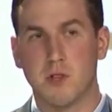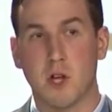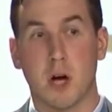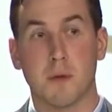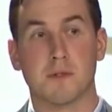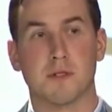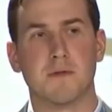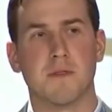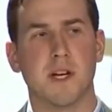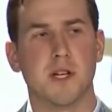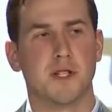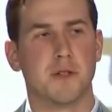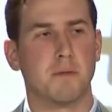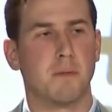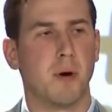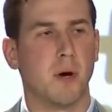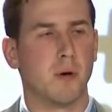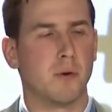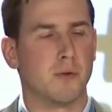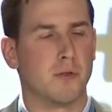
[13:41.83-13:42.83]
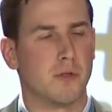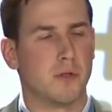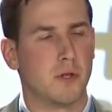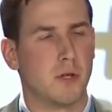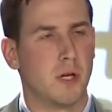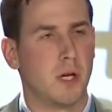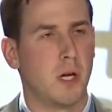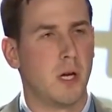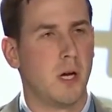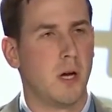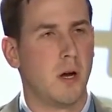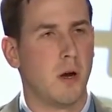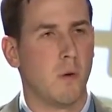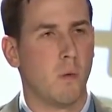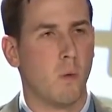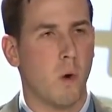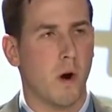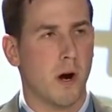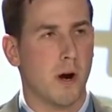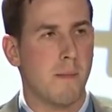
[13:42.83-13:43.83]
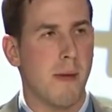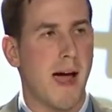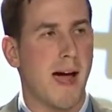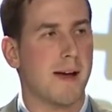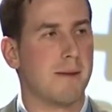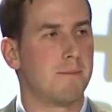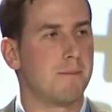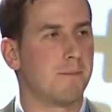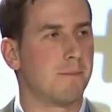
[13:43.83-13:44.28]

observation post where I'm at.